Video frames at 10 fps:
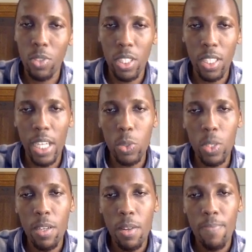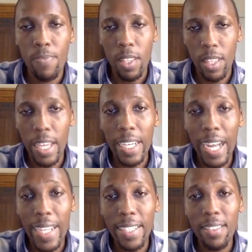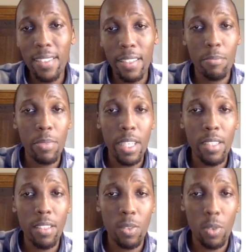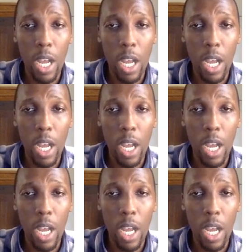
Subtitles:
is that one. Then colors, same case,